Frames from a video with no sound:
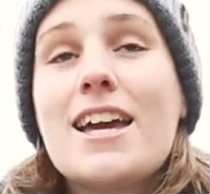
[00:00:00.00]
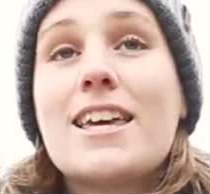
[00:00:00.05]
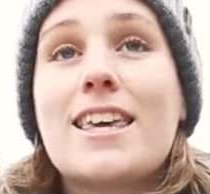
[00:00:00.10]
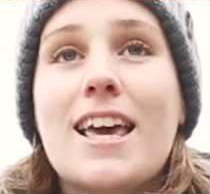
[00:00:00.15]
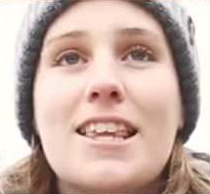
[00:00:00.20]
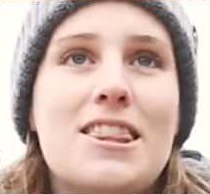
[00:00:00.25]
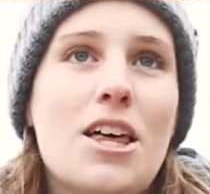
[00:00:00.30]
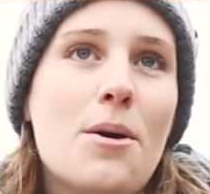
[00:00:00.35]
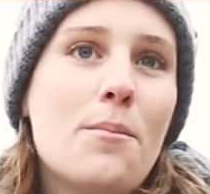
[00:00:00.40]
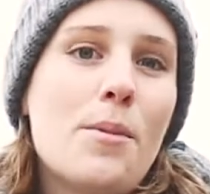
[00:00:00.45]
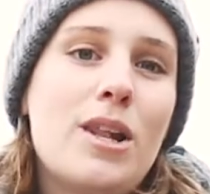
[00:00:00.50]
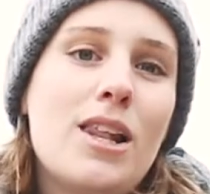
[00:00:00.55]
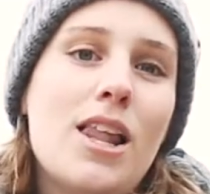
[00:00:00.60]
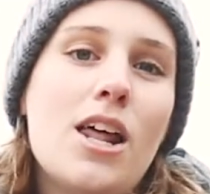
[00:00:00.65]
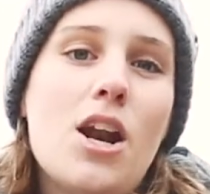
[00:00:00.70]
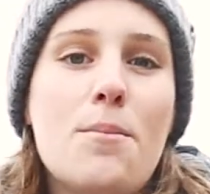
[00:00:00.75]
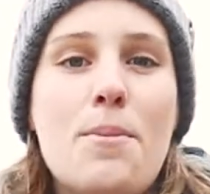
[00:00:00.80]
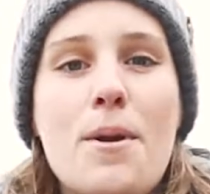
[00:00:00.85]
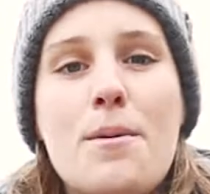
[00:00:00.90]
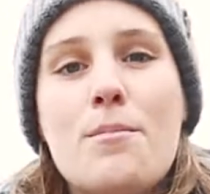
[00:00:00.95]
get them a
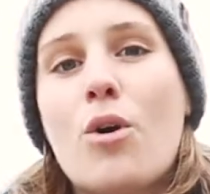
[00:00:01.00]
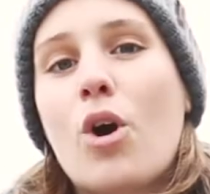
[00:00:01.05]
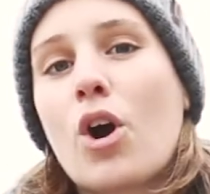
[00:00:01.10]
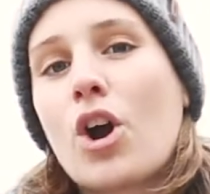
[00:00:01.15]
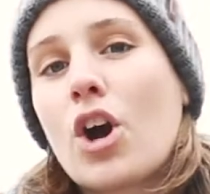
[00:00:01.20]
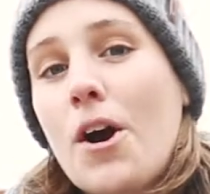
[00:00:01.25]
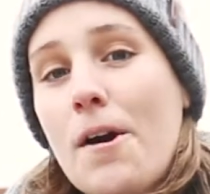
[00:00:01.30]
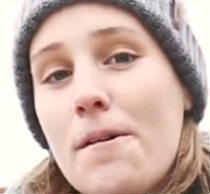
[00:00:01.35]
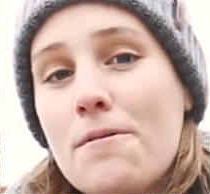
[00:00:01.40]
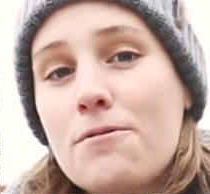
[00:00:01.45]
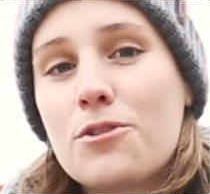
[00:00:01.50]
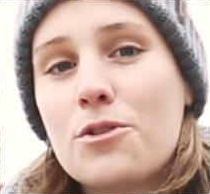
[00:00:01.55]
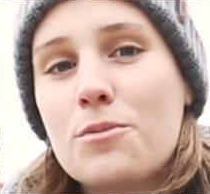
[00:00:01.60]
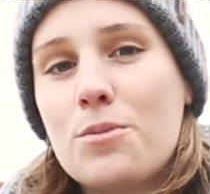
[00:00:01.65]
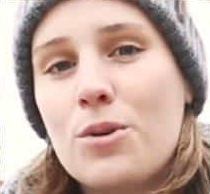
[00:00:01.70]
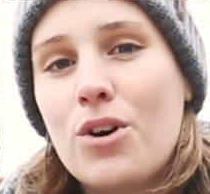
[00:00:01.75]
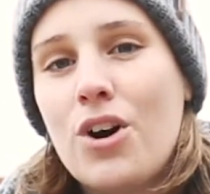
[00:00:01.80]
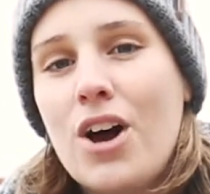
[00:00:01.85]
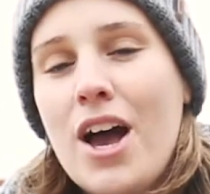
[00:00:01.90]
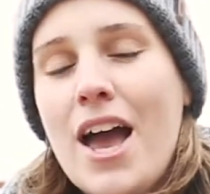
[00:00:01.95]
little bit more
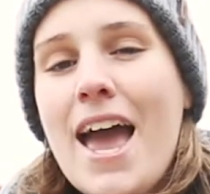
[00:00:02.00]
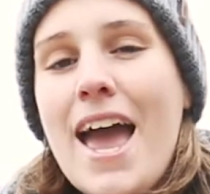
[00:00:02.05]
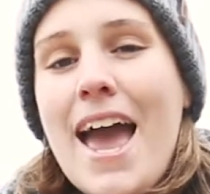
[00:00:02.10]
comfortable,